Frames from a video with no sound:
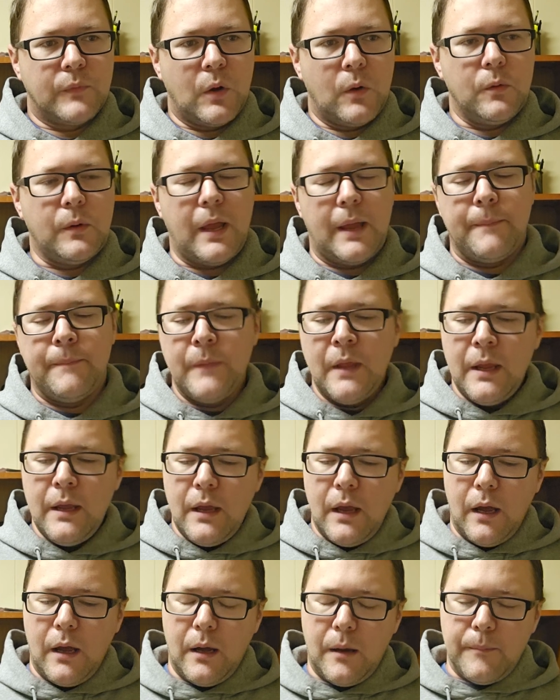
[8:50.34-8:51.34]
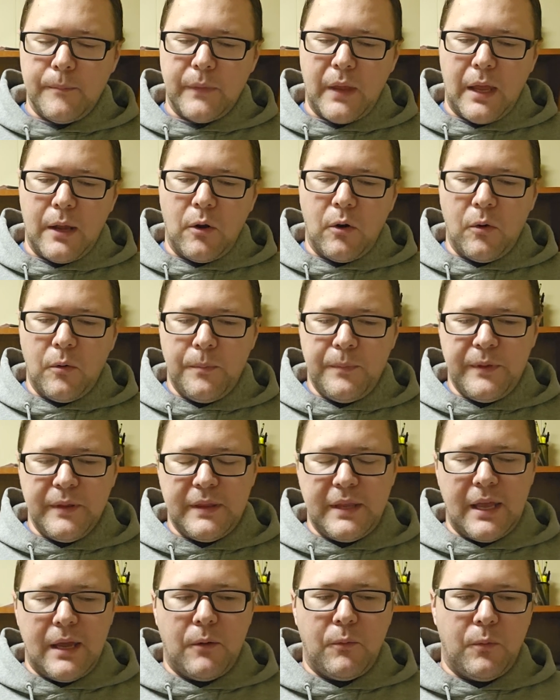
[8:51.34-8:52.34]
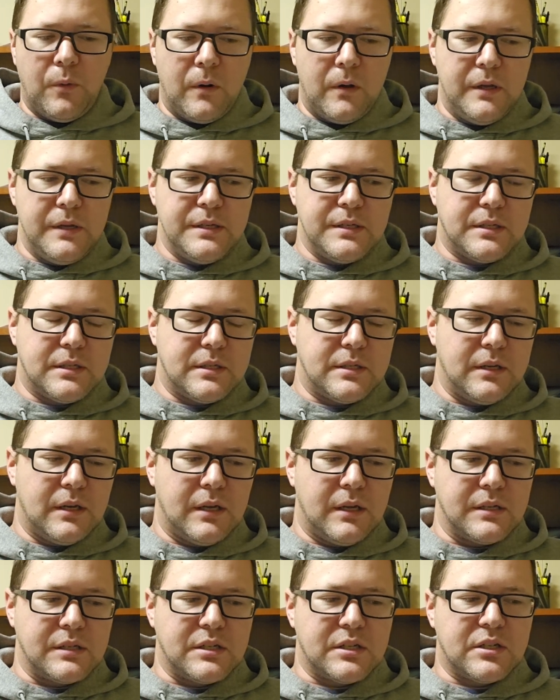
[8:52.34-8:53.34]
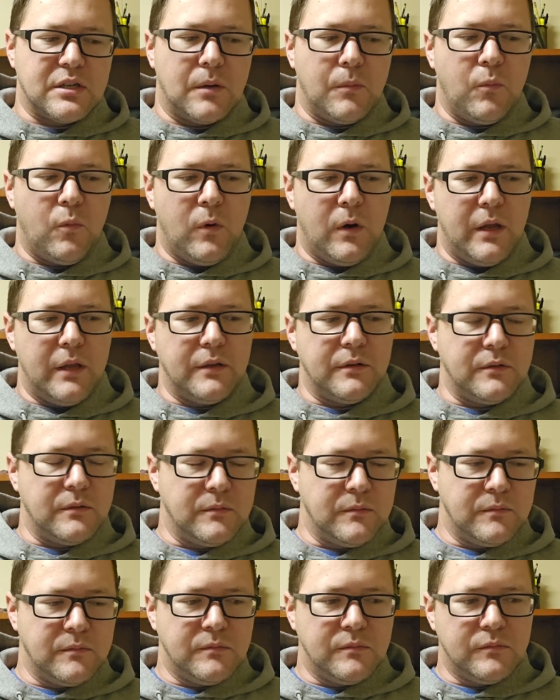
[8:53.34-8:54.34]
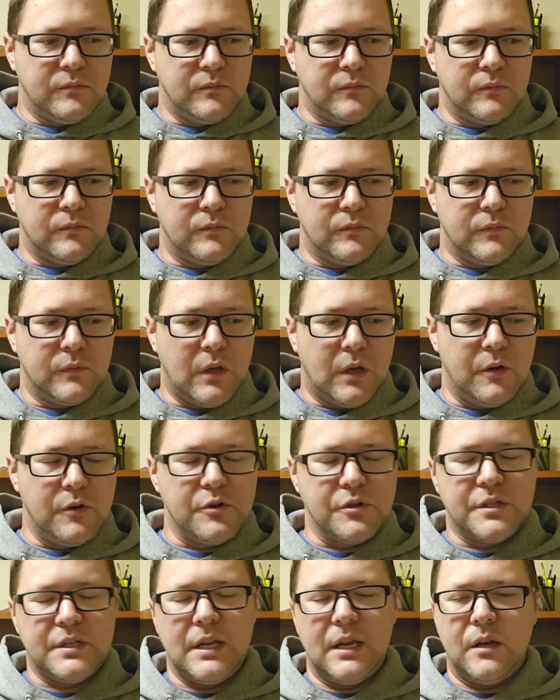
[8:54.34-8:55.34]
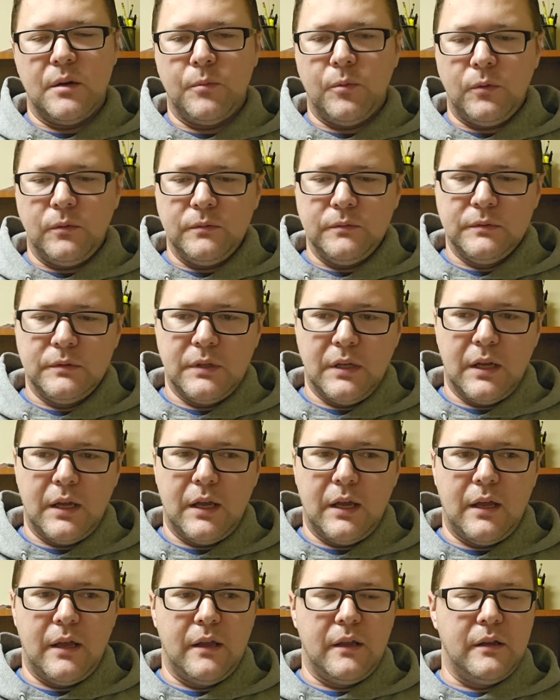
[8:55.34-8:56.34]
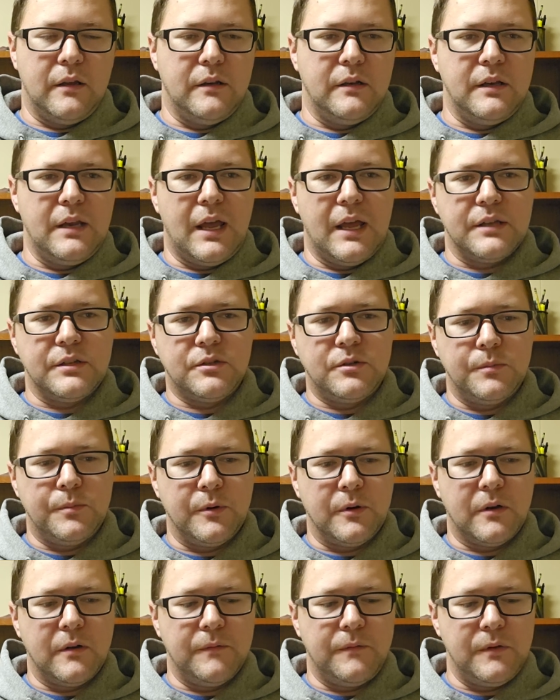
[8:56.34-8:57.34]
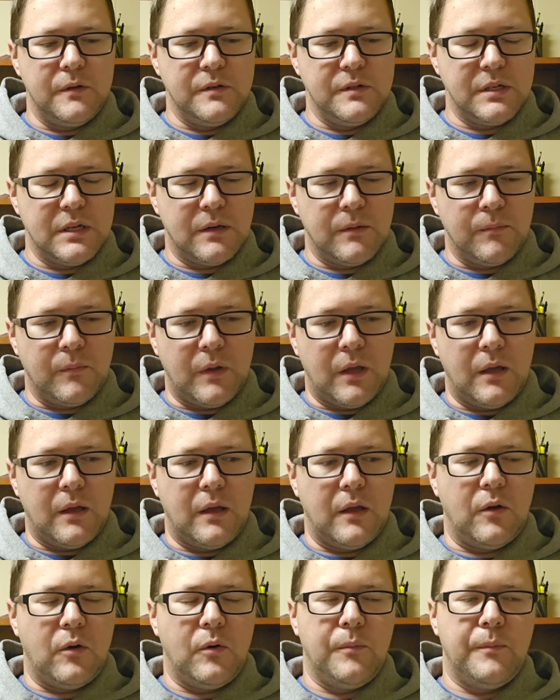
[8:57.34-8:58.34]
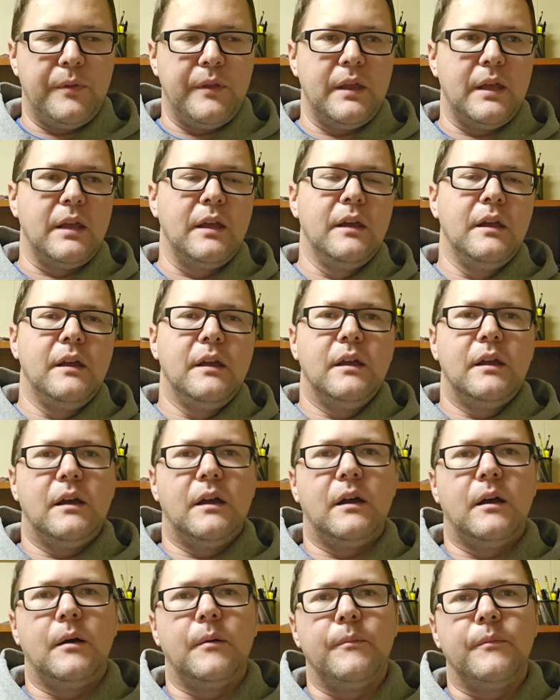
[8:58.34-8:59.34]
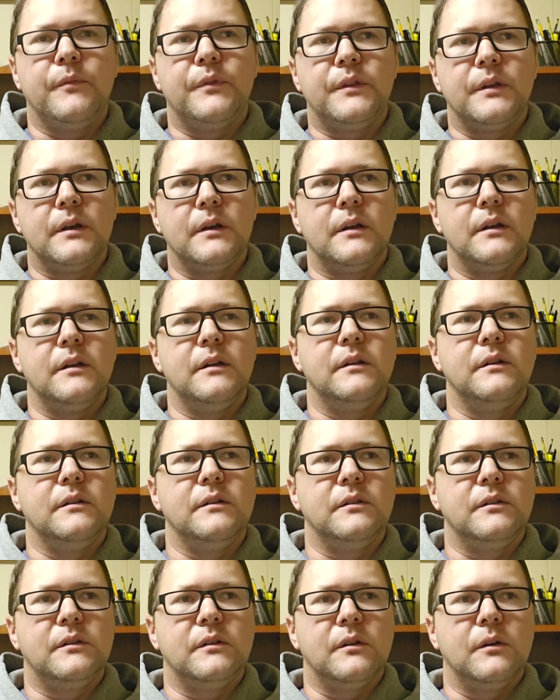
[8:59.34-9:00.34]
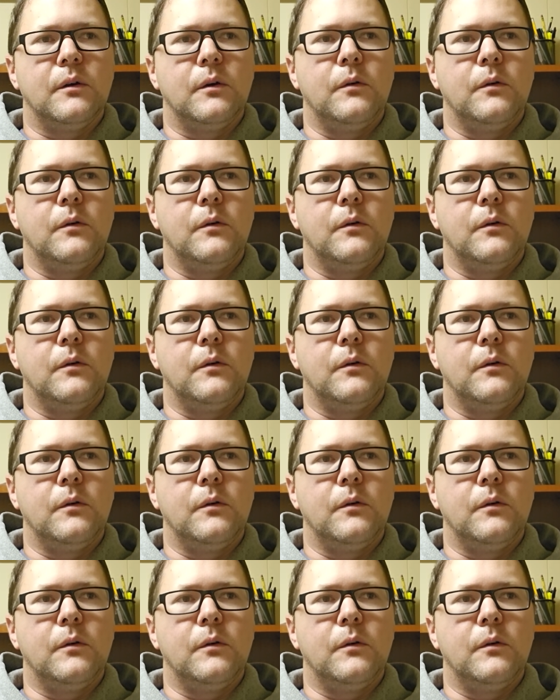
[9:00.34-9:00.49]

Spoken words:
Okay, I hope that was somewhat understandable, not super confusing. I hope that the